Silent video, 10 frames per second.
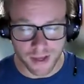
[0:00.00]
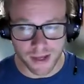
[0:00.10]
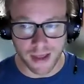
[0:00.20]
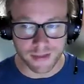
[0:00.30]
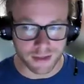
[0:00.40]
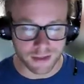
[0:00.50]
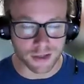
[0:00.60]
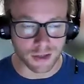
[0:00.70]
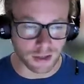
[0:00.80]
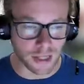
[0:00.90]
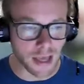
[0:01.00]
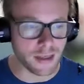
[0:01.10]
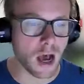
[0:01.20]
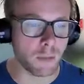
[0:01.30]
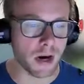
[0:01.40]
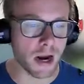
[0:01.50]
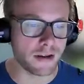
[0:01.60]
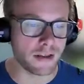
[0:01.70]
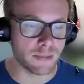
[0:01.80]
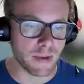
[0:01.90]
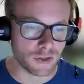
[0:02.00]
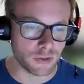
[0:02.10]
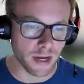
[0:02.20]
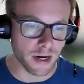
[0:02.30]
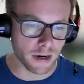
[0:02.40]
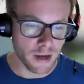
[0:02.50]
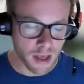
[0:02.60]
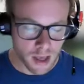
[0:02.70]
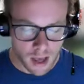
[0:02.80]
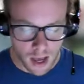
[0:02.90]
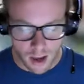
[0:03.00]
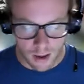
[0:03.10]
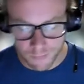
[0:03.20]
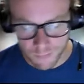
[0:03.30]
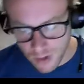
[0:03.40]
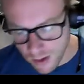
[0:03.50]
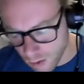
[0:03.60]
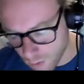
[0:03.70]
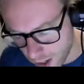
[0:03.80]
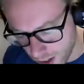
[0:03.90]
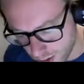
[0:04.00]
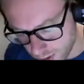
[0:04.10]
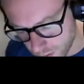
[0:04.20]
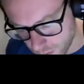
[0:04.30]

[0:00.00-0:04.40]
Again, this is certainly on the upper end of the spectrum here, where